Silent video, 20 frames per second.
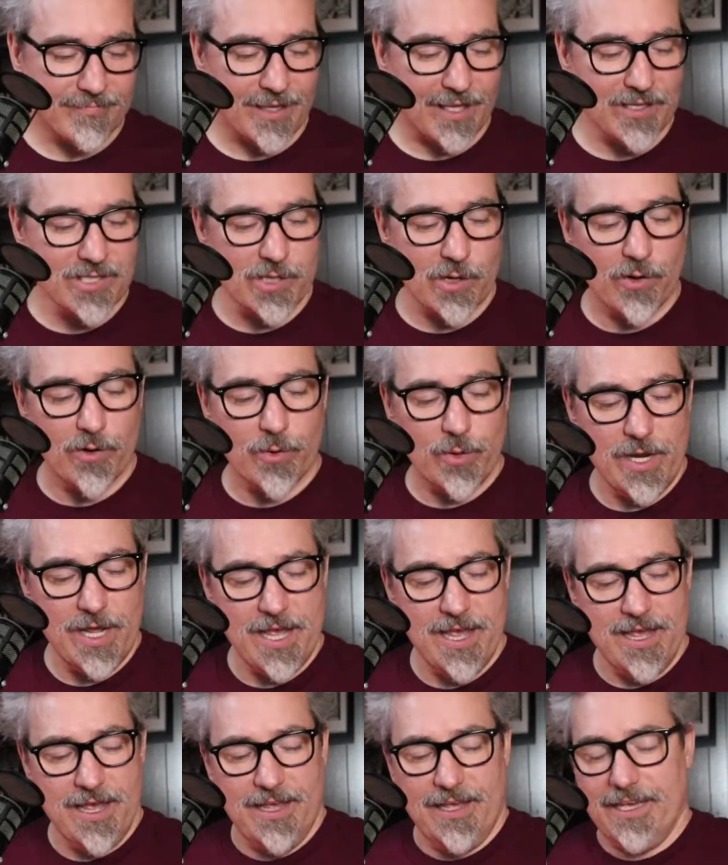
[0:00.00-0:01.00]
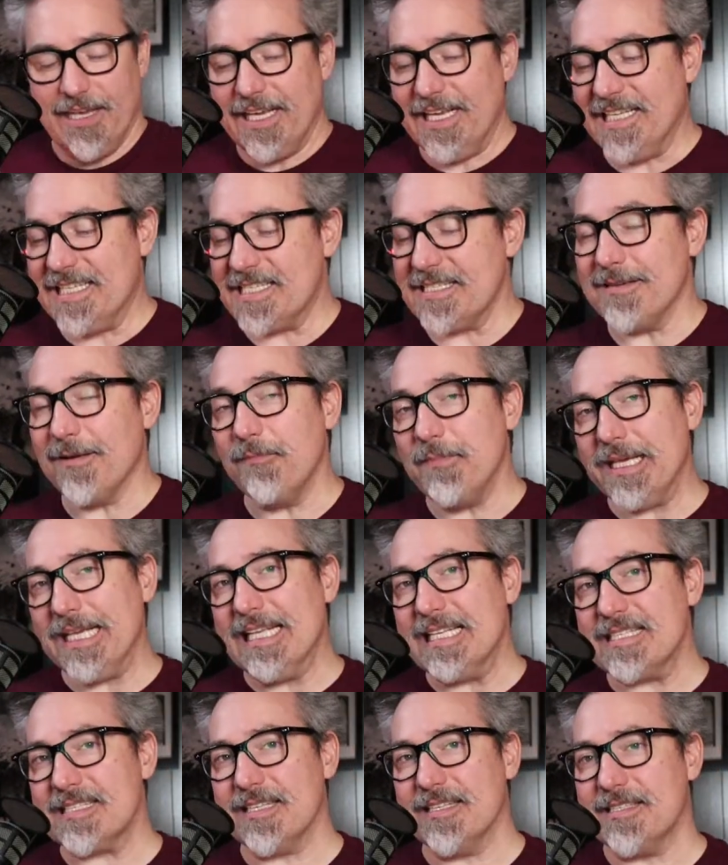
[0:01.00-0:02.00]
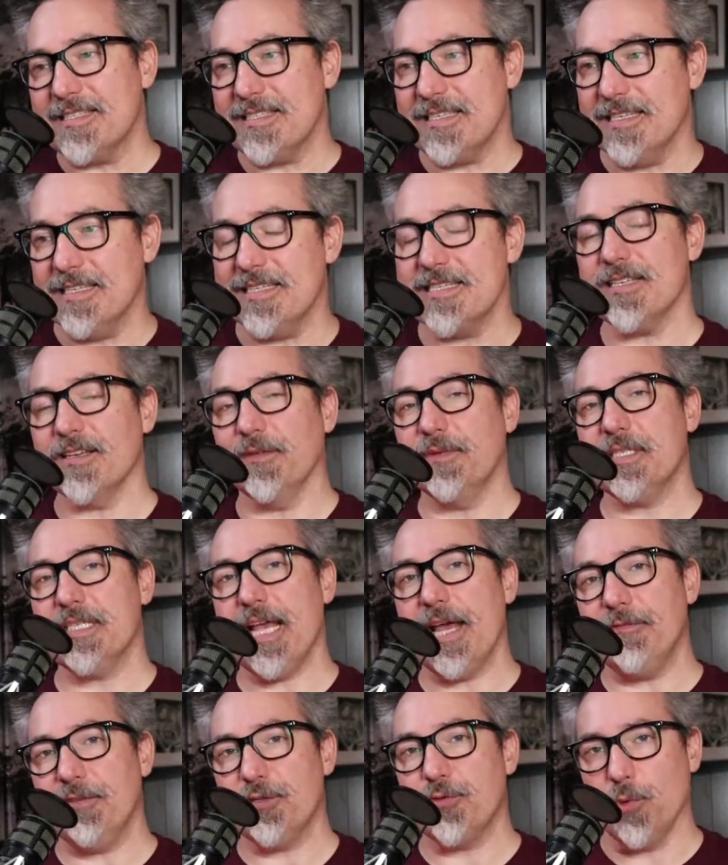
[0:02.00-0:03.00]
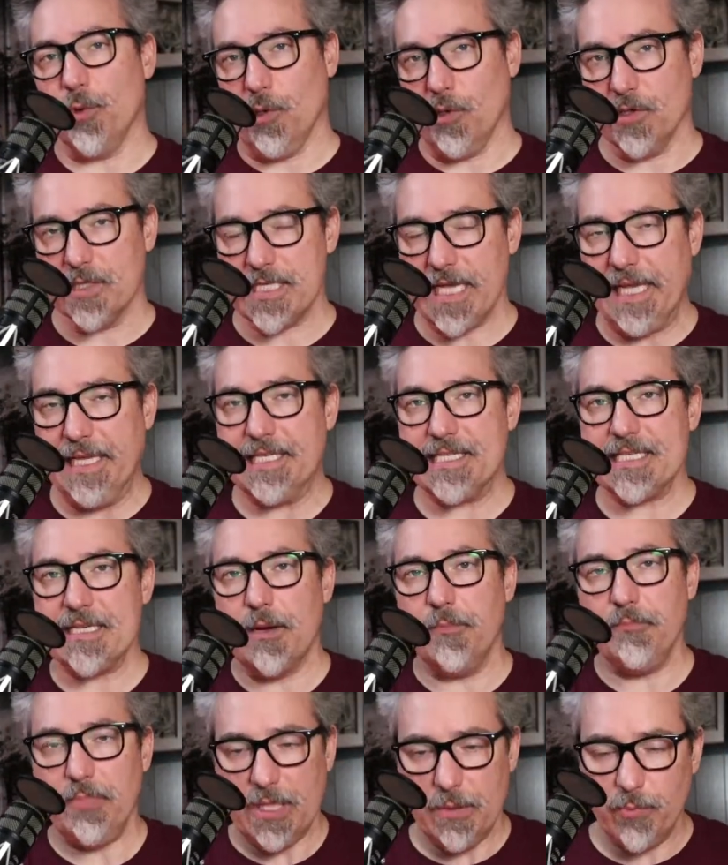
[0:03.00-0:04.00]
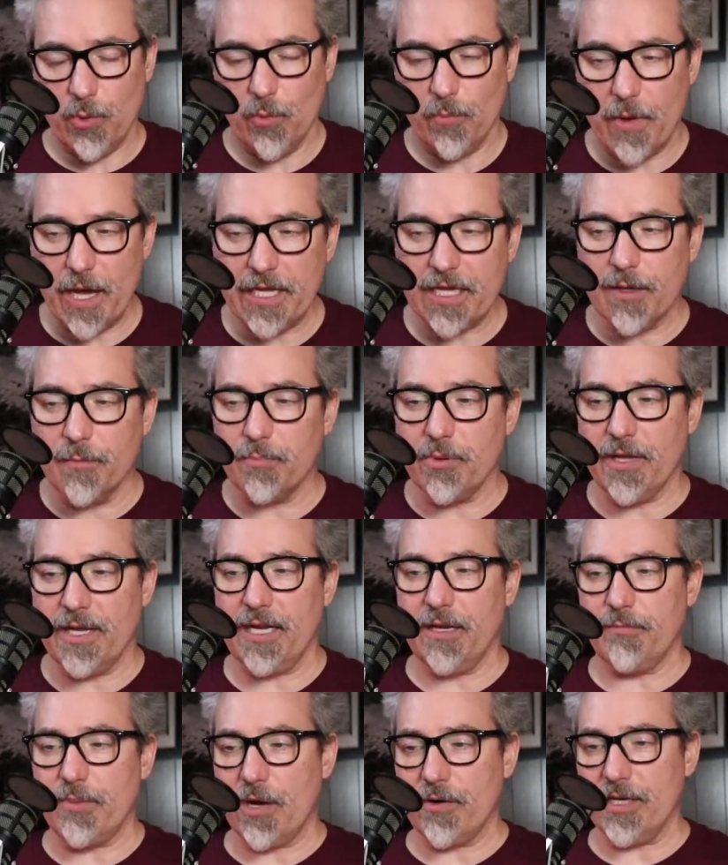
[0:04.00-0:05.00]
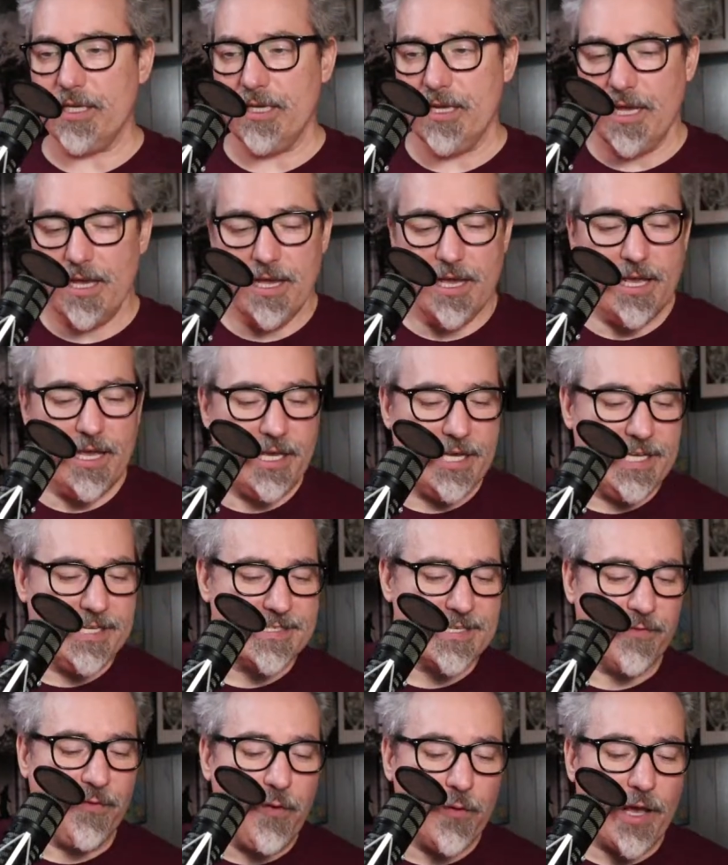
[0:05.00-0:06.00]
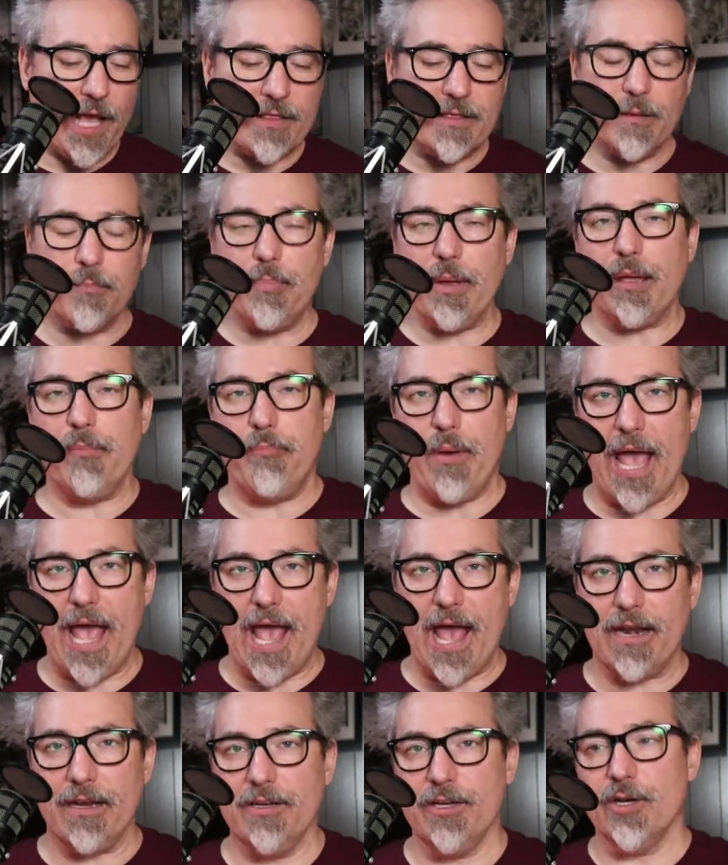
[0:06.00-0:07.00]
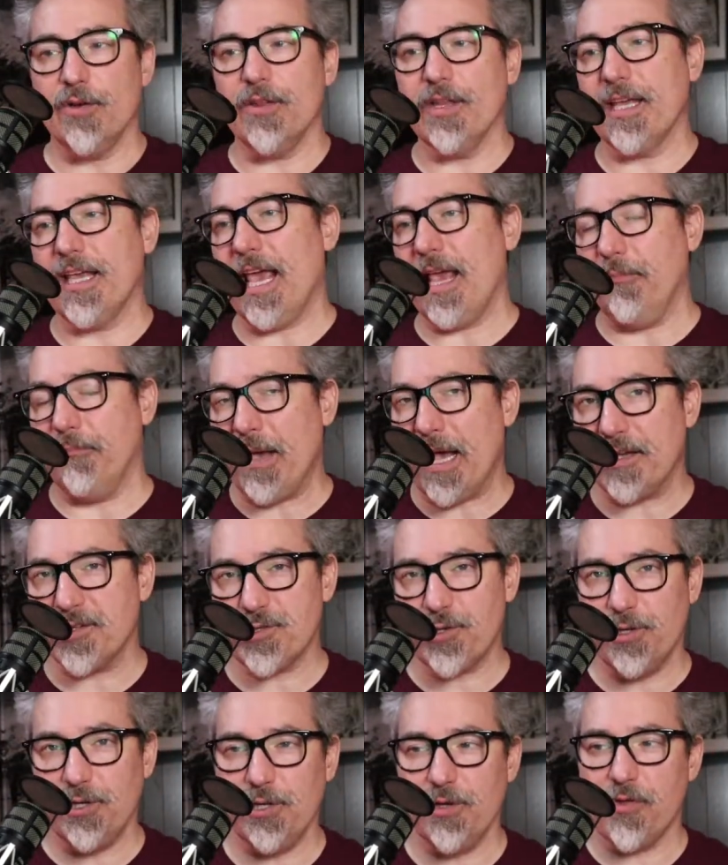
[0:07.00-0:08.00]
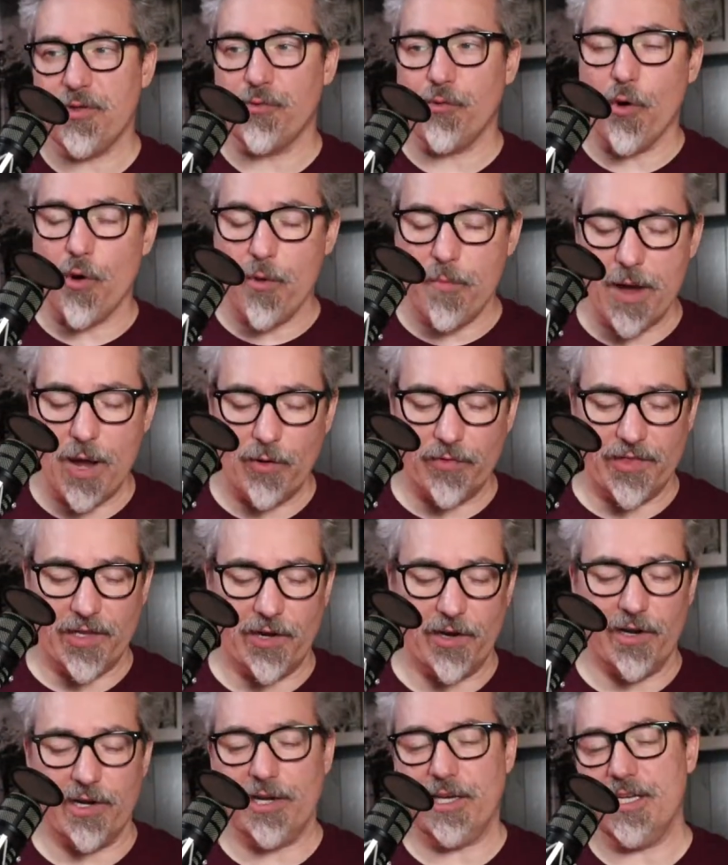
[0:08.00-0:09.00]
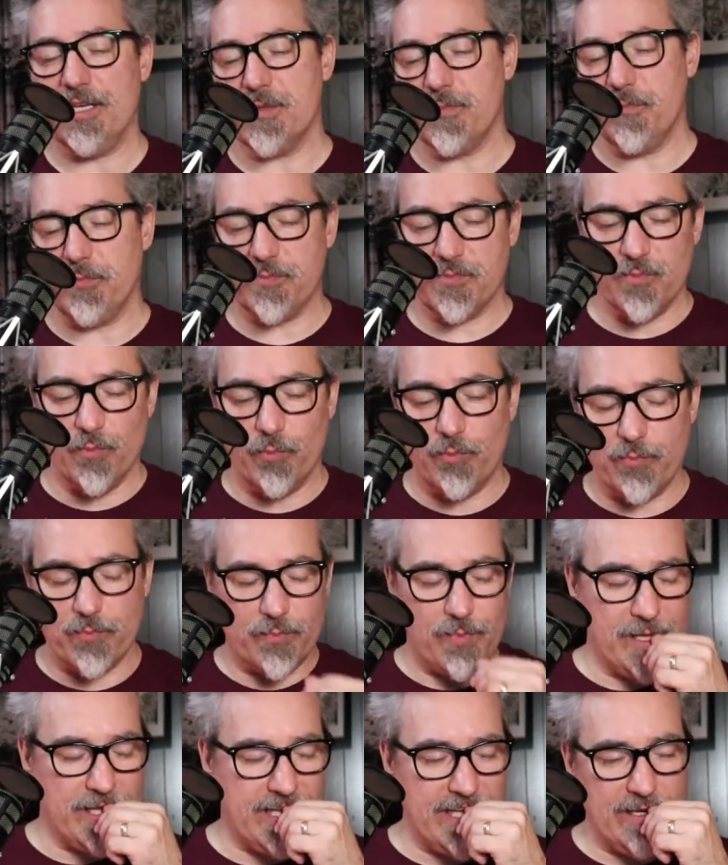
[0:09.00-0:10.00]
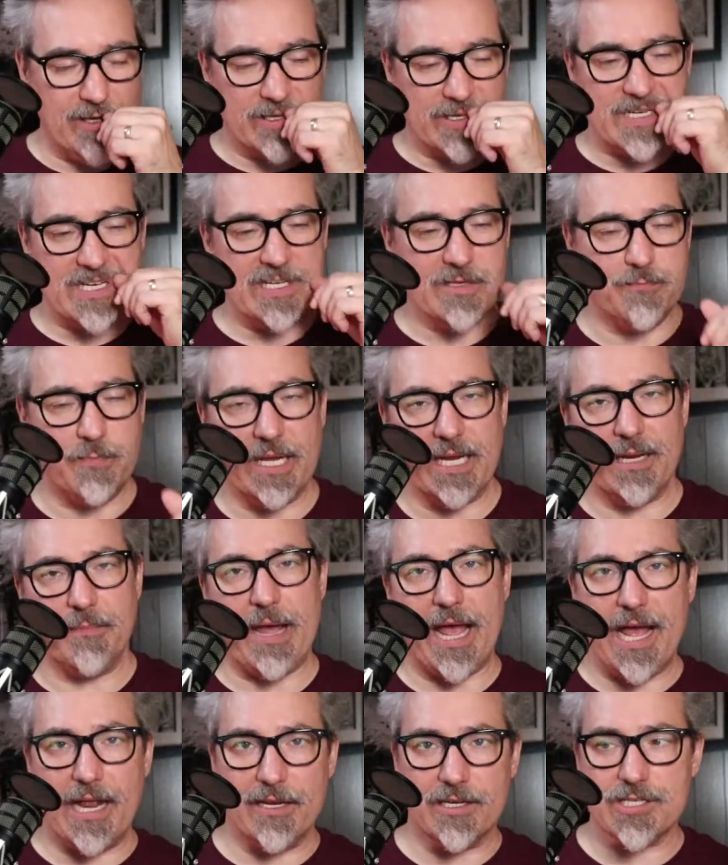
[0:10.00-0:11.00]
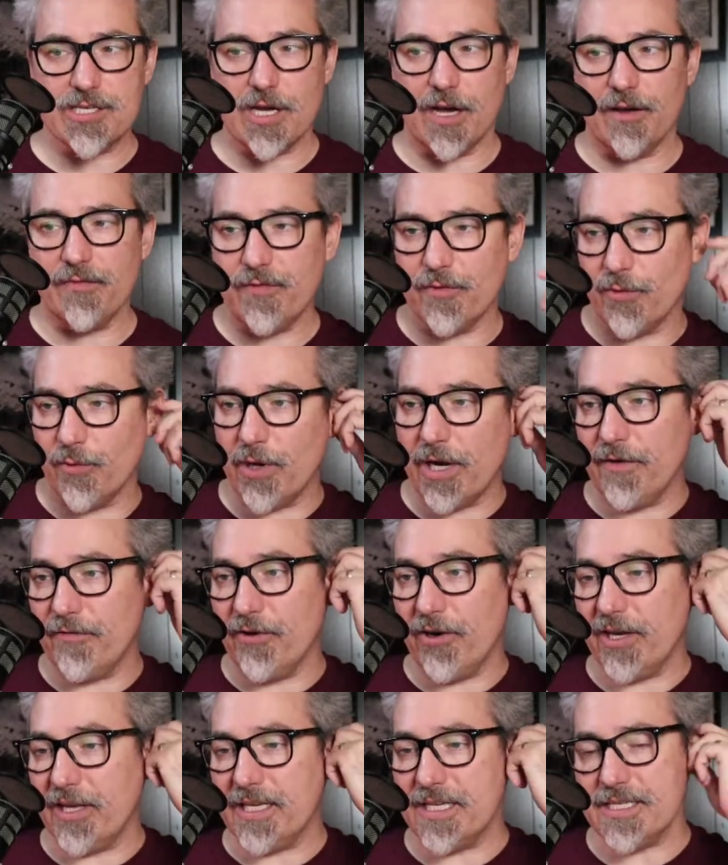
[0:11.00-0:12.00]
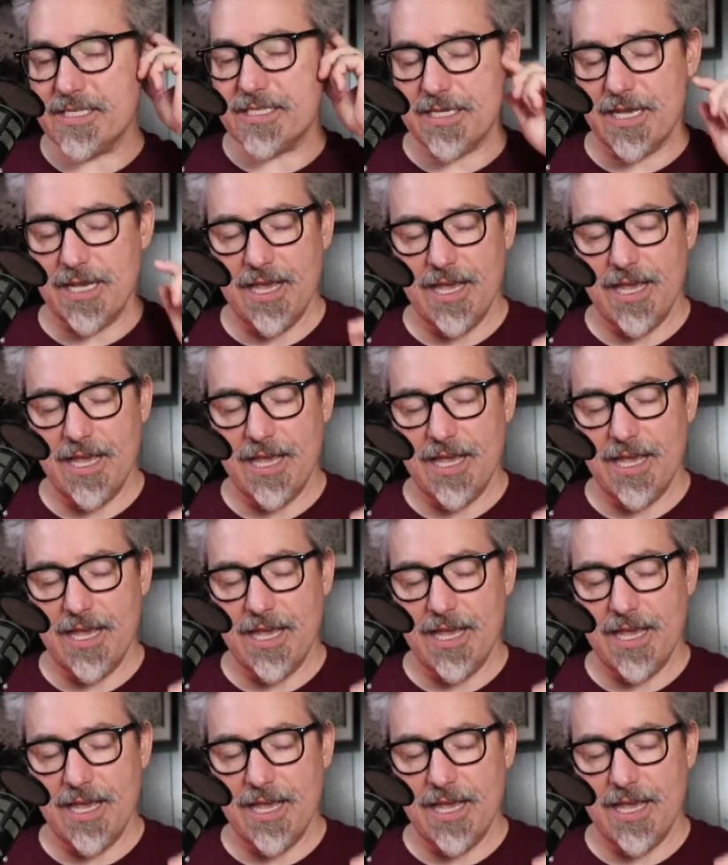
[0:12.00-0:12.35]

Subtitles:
So in some instances of Savage Worlds, and some people might complain about it, is if you got the big bad and you're the game master and you throw him out there and he or she's big, bad, and tough or whatever it is,